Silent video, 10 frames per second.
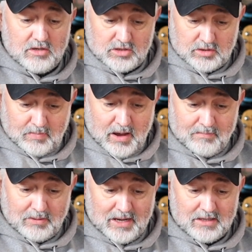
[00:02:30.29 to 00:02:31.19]

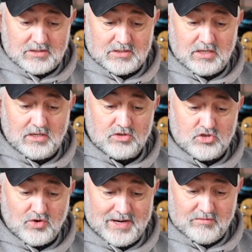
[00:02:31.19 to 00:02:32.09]
spark plugs,
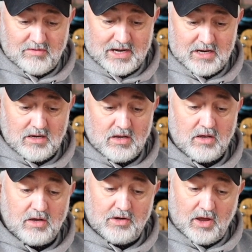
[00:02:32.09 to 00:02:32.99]
joint ring,
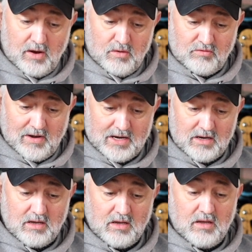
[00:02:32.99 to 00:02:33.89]
an
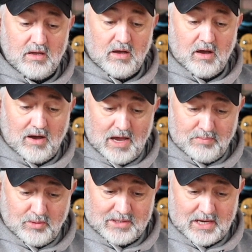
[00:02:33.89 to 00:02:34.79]
O-ring,
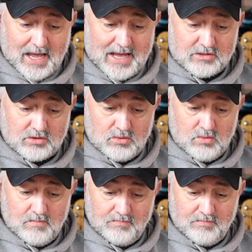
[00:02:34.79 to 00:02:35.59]
hypoid axle.